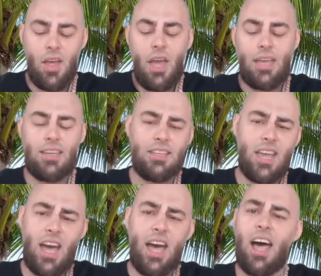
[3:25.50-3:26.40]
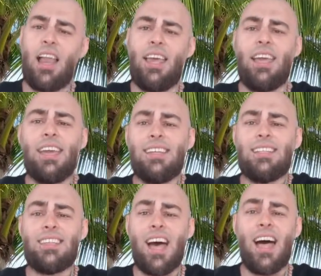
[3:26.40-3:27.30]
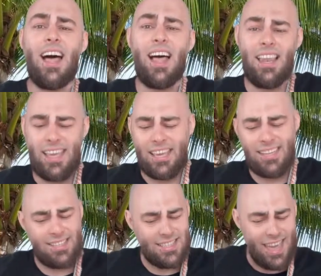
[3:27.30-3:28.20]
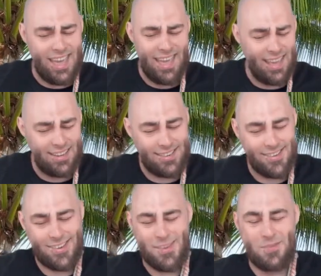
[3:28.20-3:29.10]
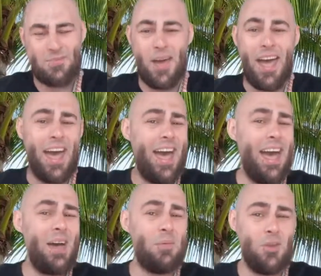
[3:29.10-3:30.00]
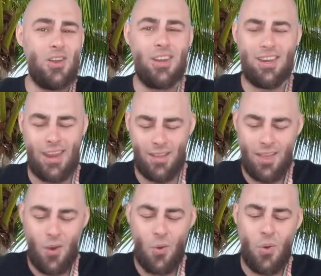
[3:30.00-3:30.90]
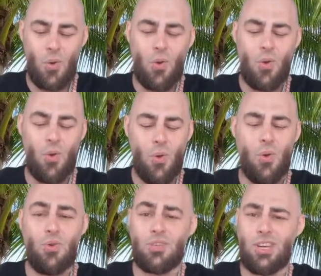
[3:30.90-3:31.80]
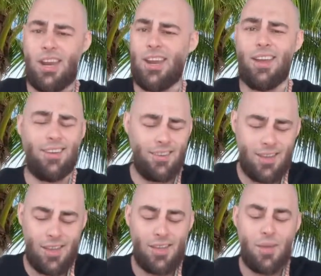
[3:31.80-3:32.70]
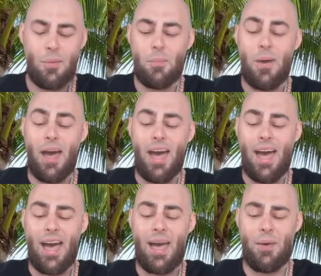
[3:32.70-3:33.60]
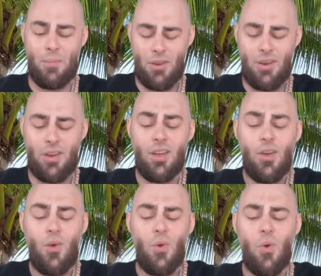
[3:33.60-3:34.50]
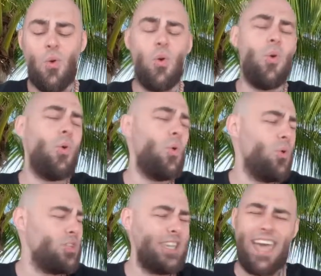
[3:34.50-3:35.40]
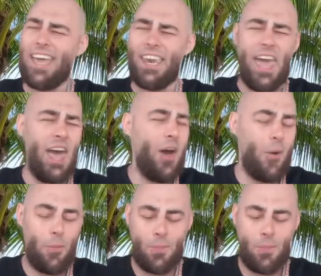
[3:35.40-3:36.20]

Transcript: And darling, darling, stand by me. Oh, stand by me. Oh, stand now.